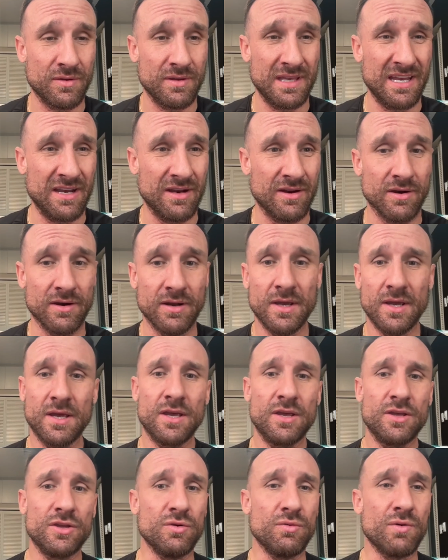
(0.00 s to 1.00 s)
year.
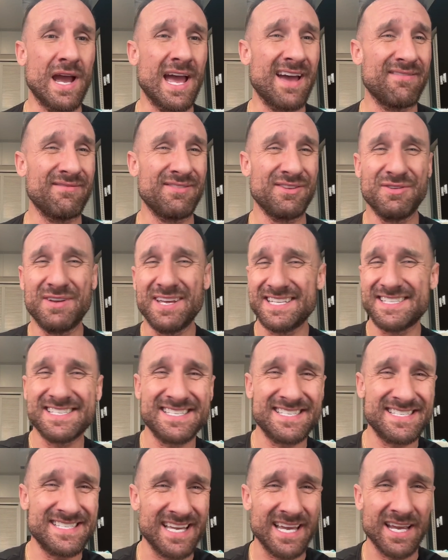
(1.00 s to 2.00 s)
You get
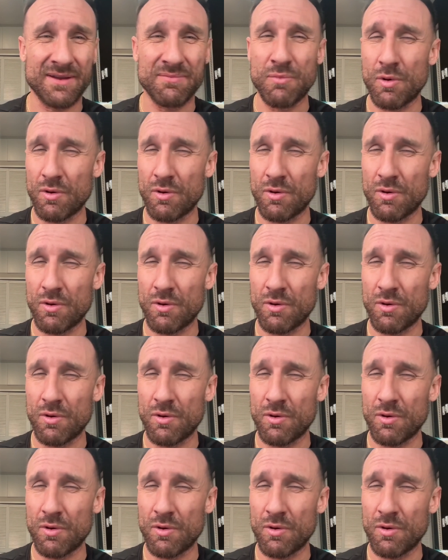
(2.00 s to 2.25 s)
sick